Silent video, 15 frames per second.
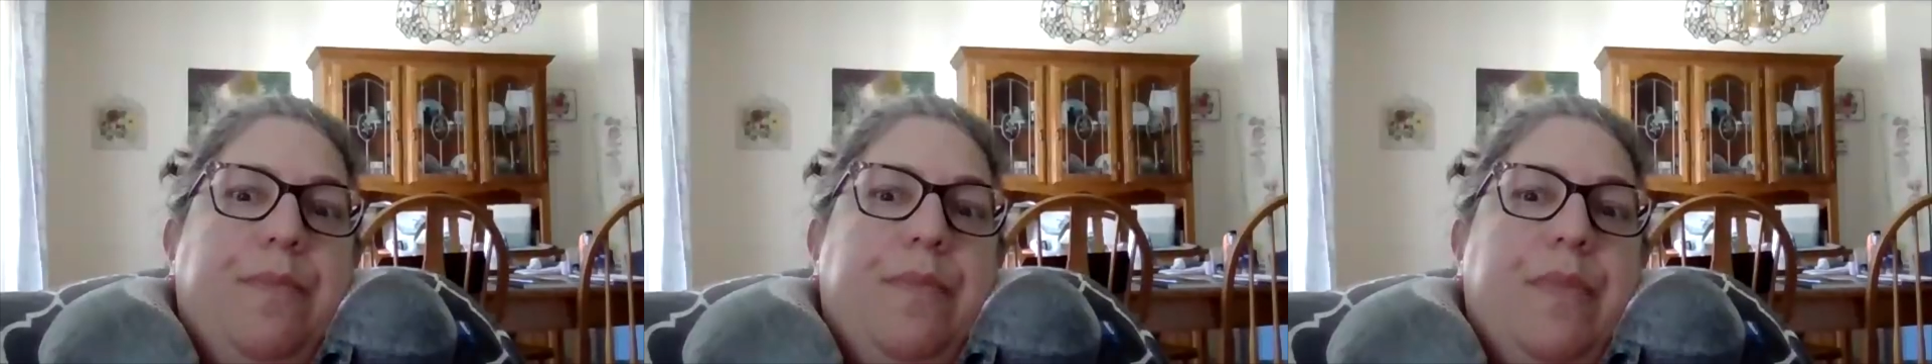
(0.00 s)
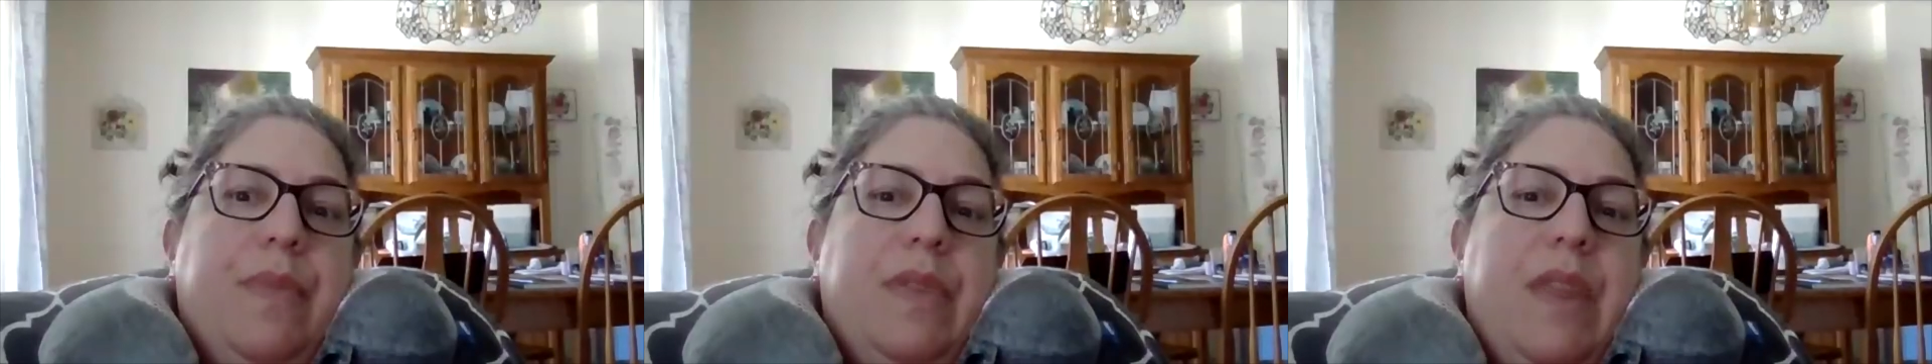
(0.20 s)

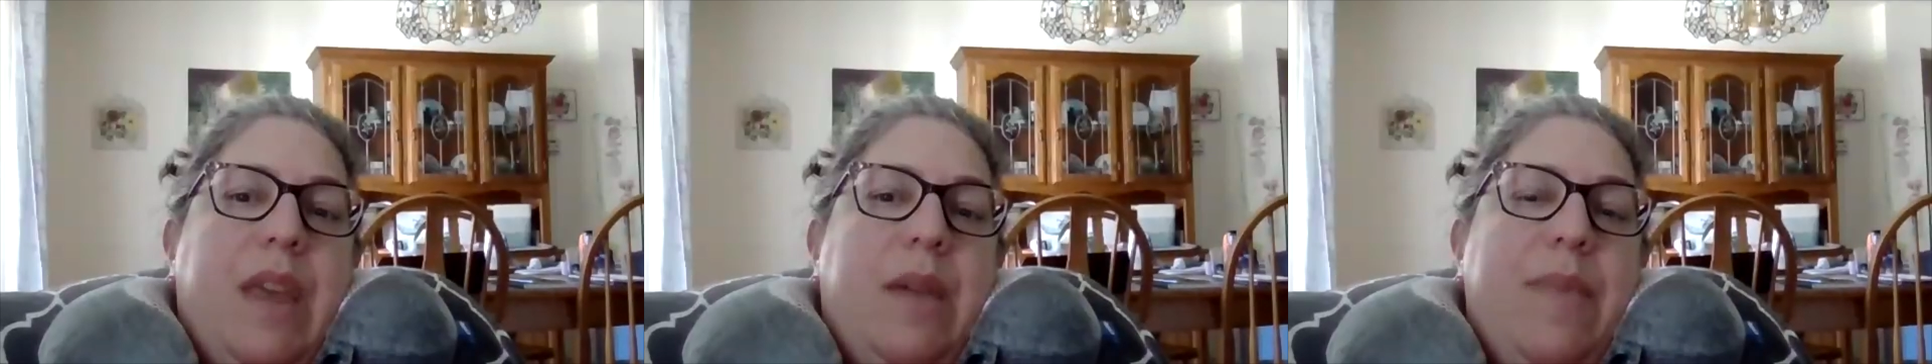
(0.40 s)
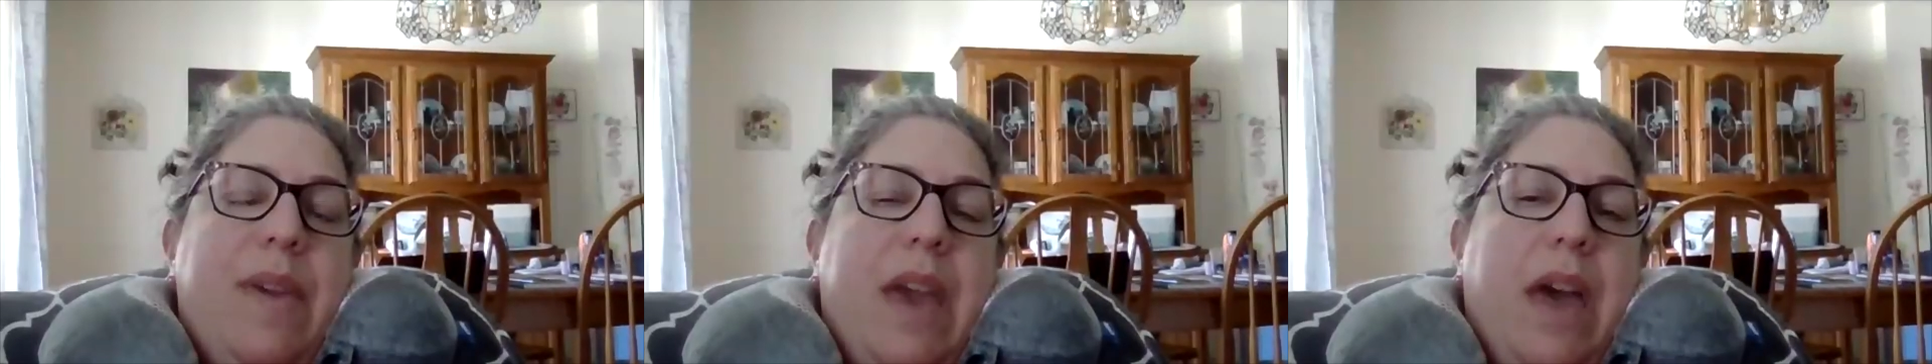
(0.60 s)

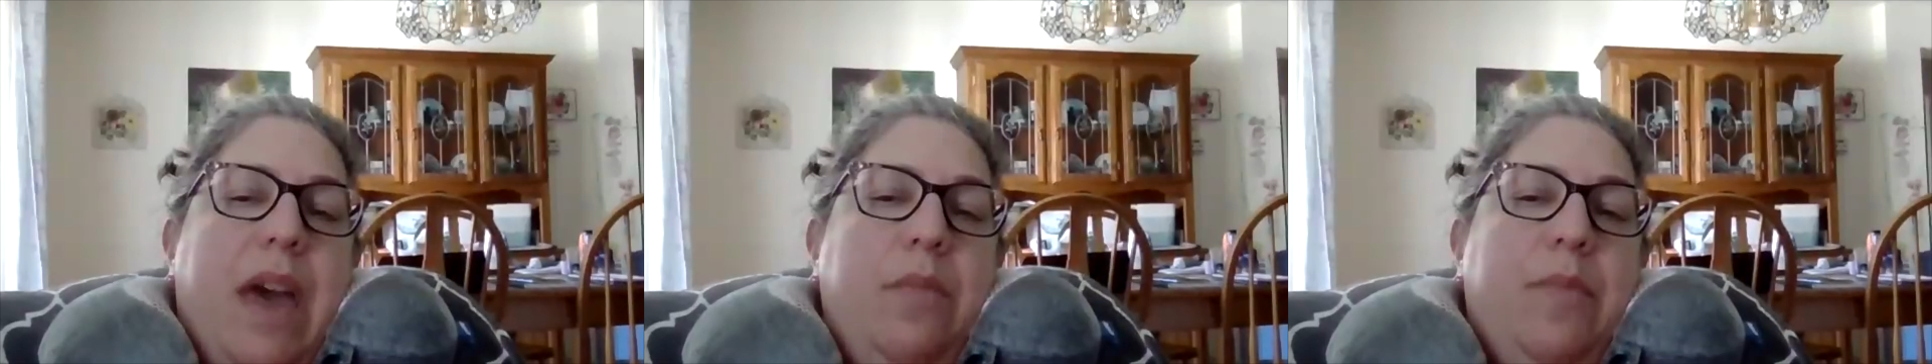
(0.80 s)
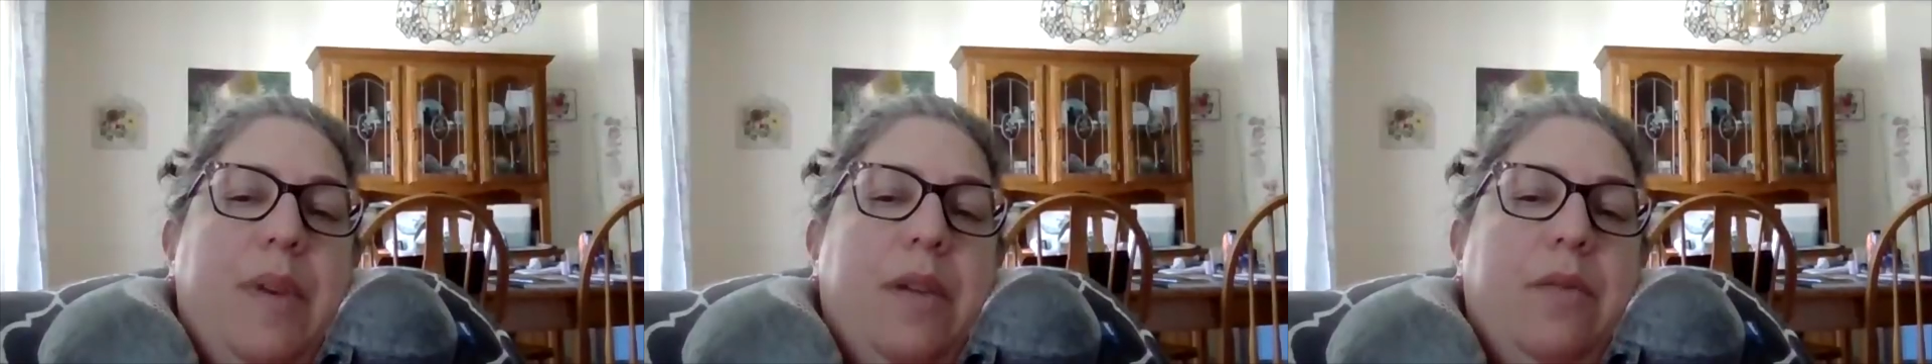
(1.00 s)
they be
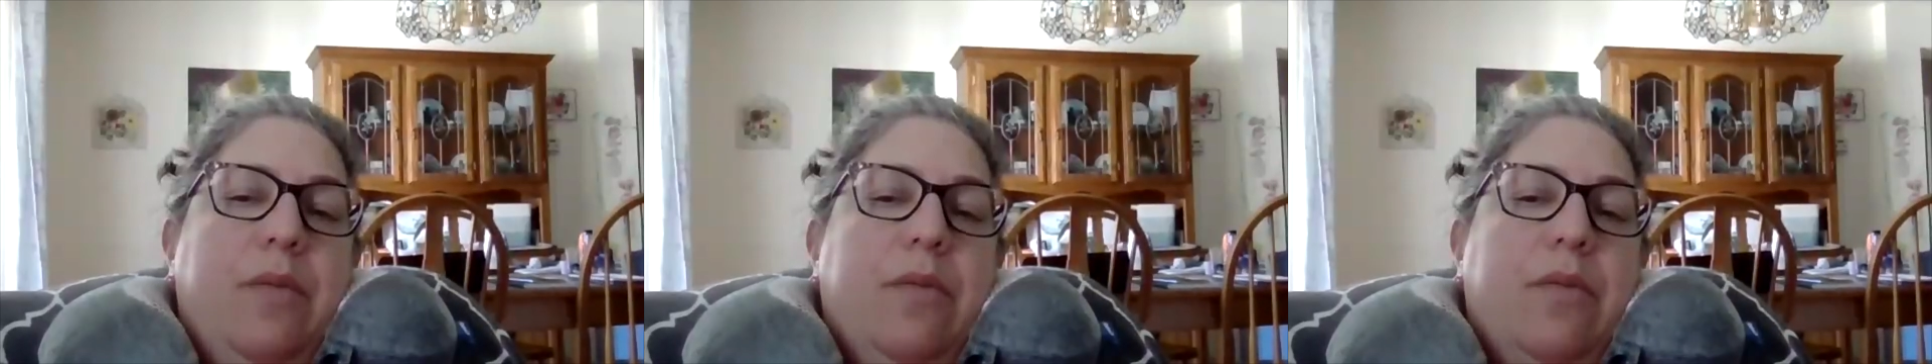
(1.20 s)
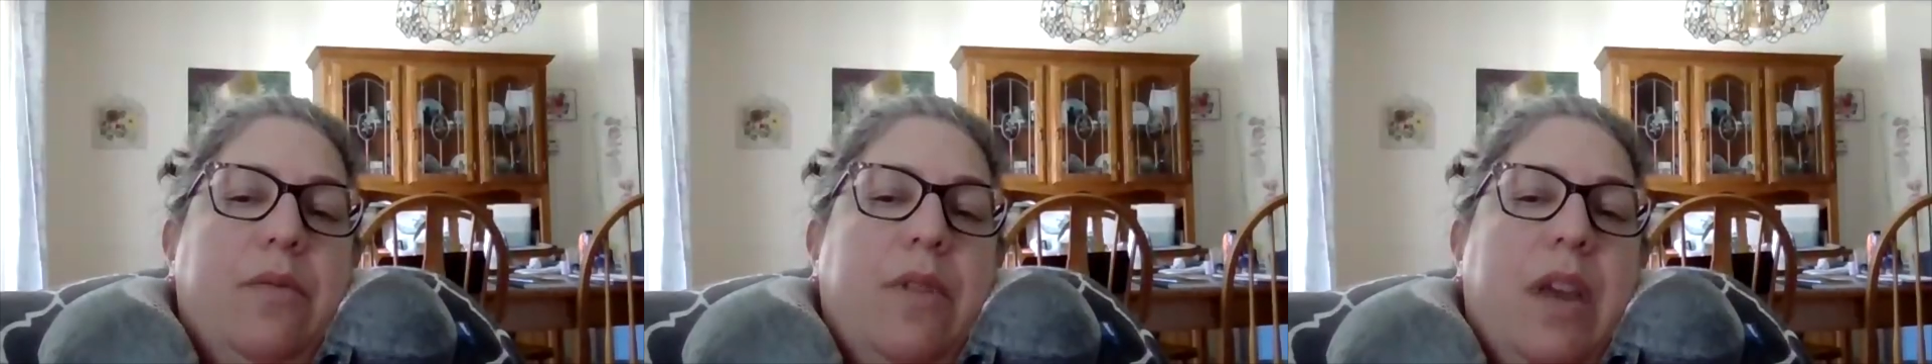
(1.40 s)
help
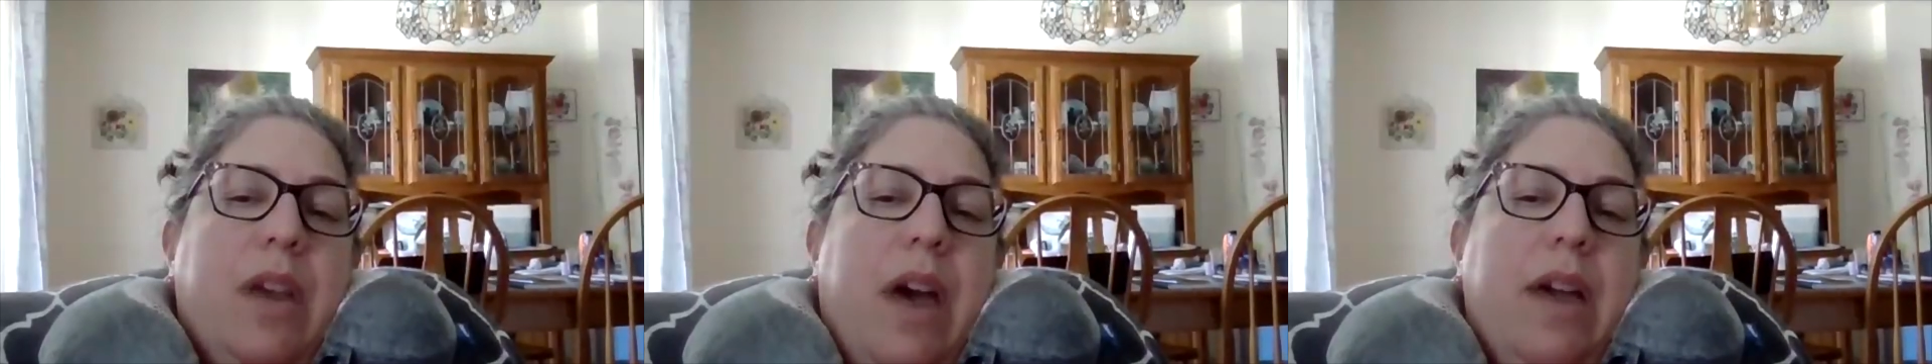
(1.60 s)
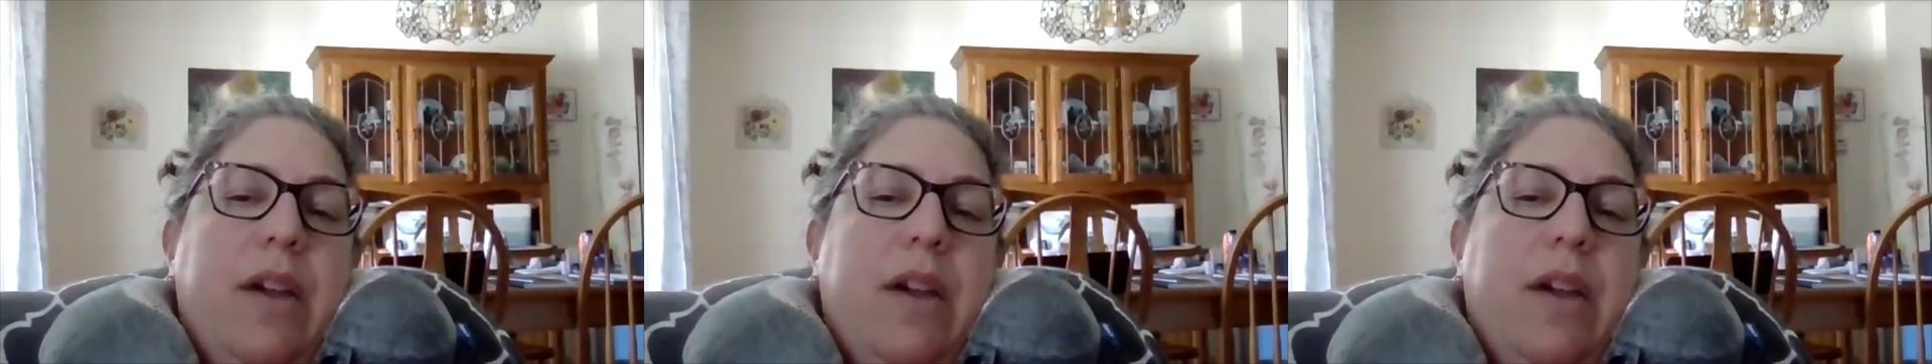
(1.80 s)
you like